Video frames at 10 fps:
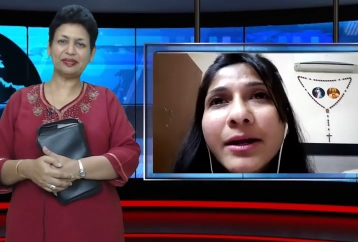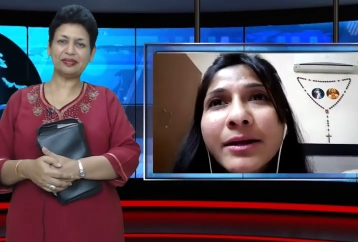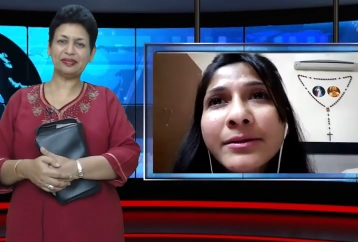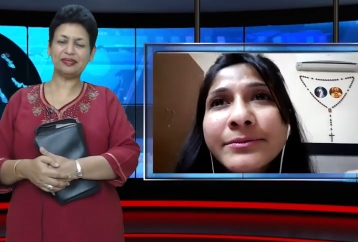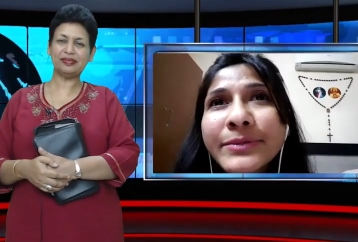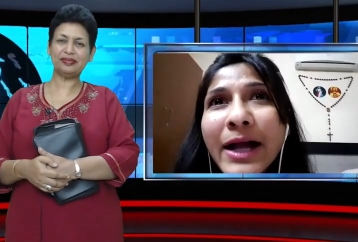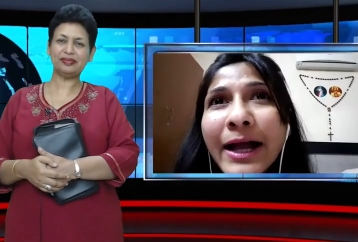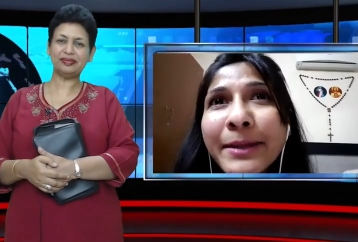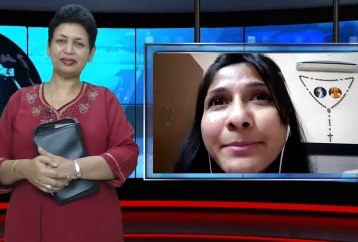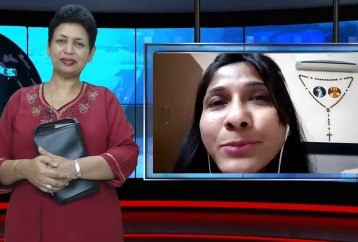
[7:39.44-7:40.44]
Speaker 1: Um,
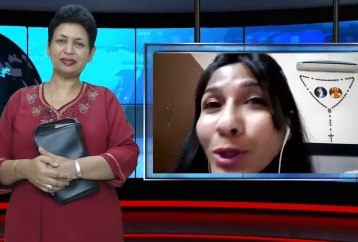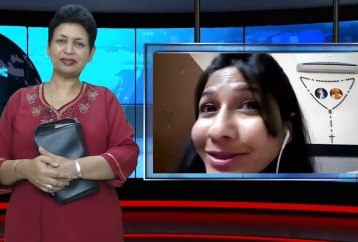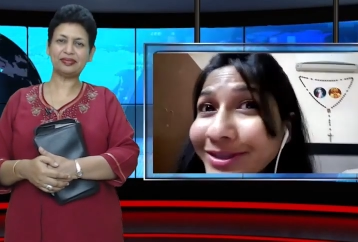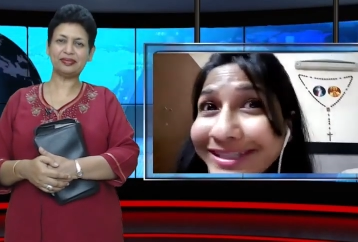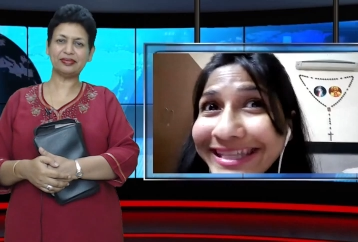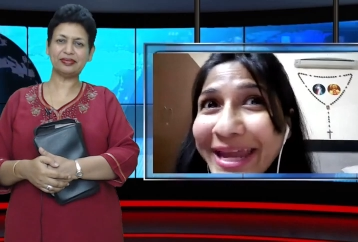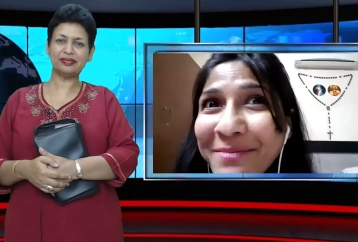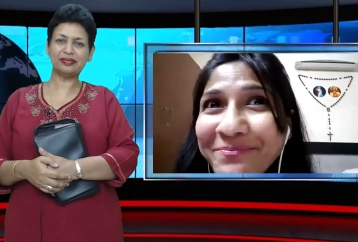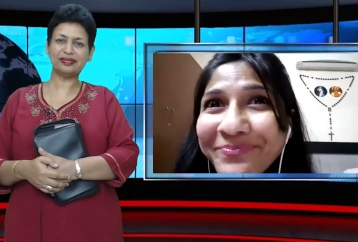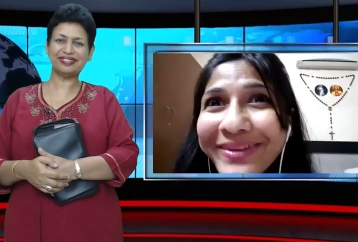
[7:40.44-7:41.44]
I'm not the same.
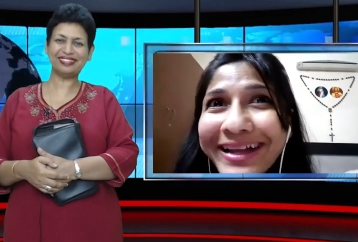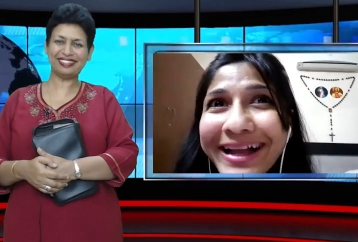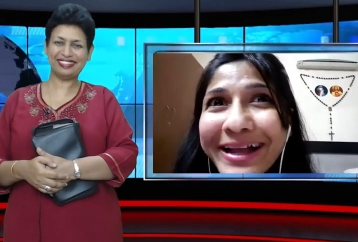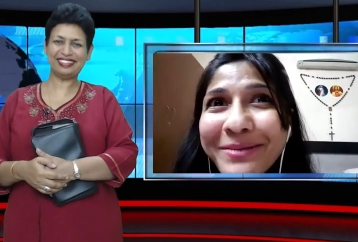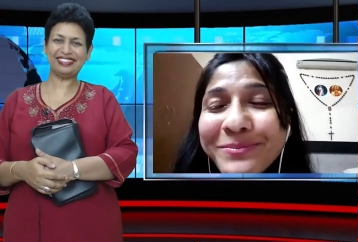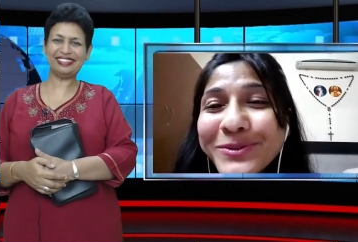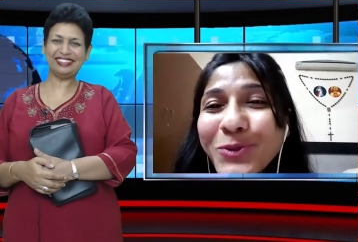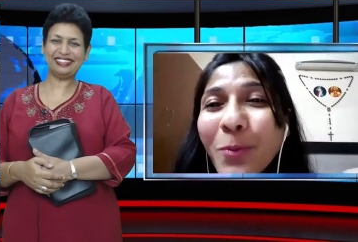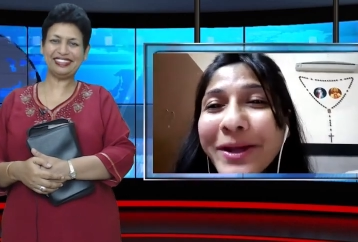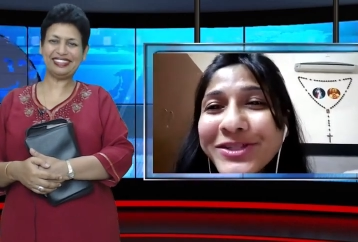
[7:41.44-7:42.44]
I'm
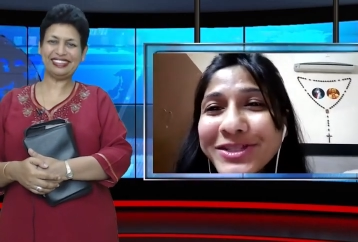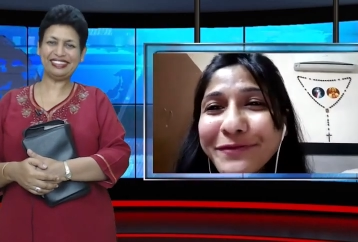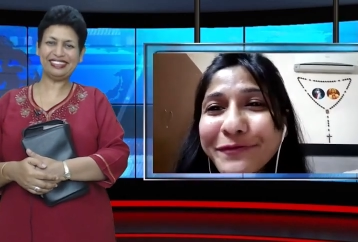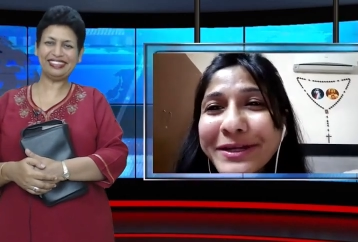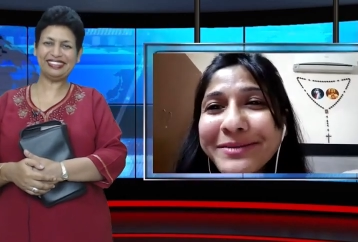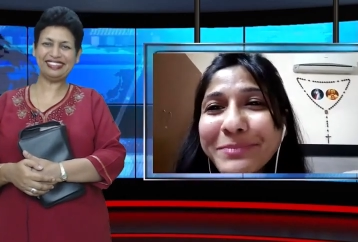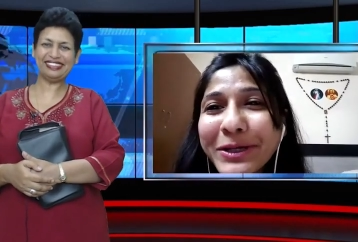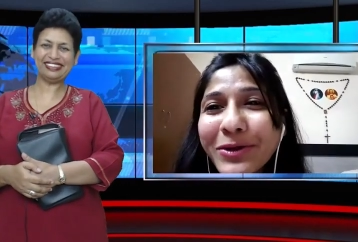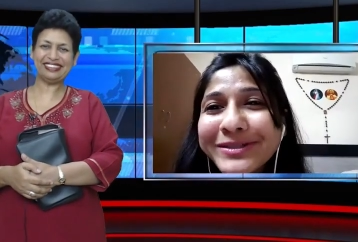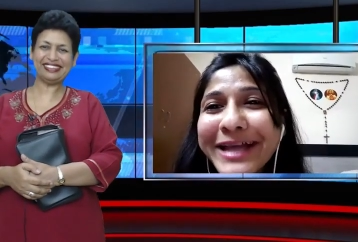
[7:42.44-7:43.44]
so much different
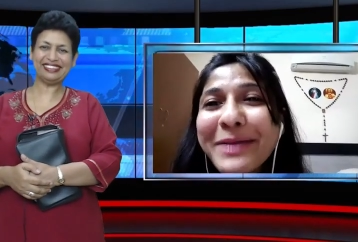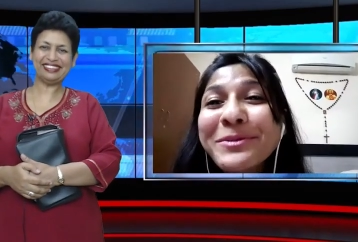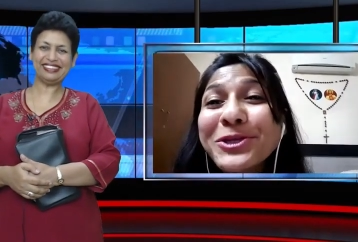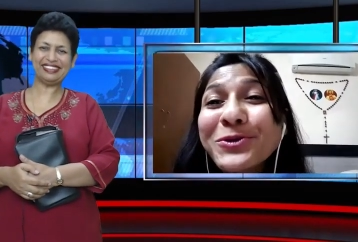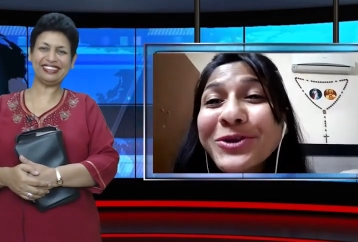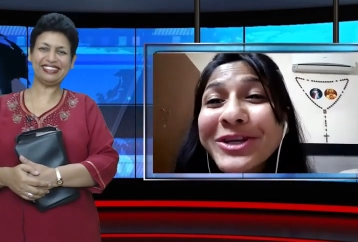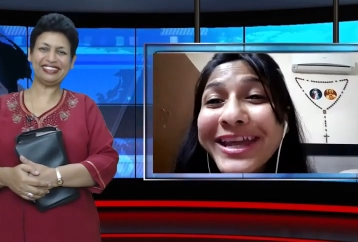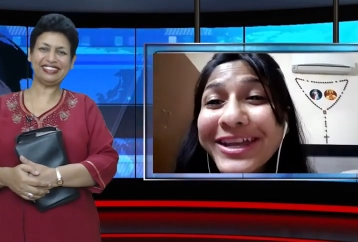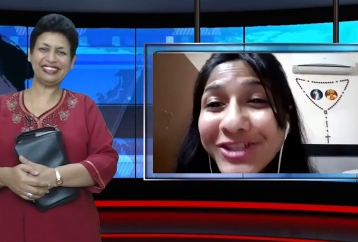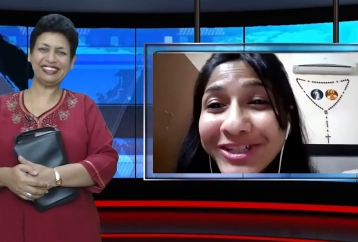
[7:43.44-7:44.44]
because I'm a new
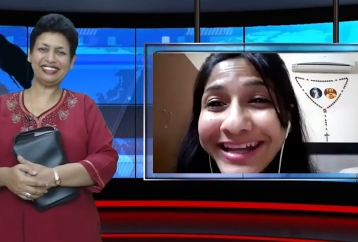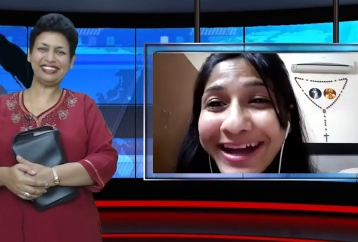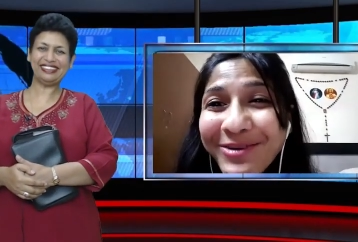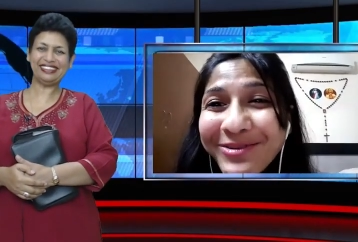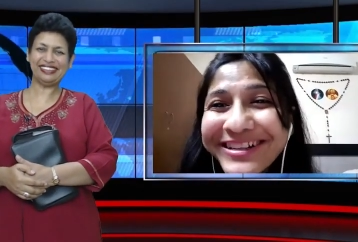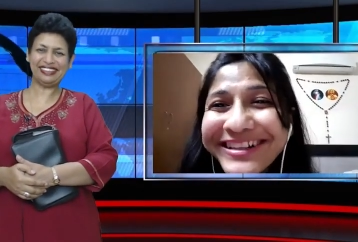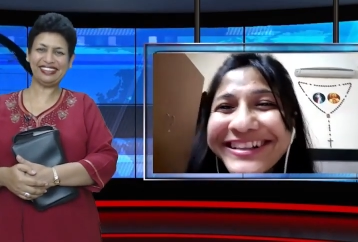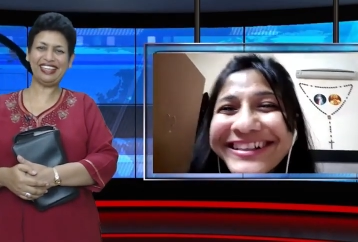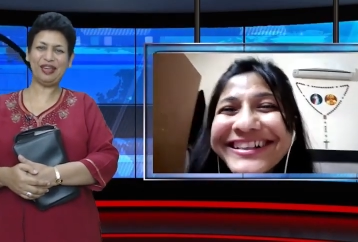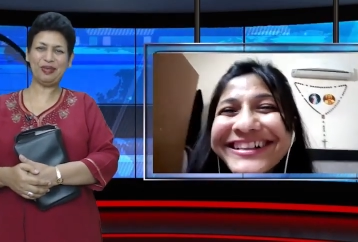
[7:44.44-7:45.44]
creation now.
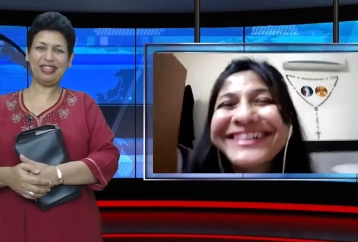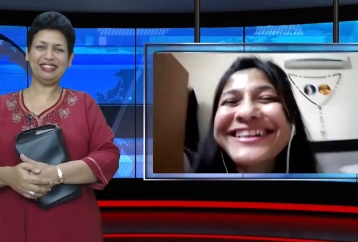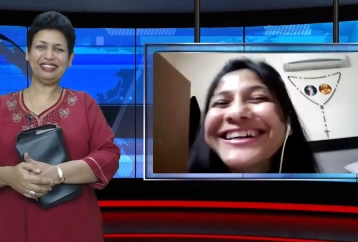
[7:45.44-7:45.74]
Amen.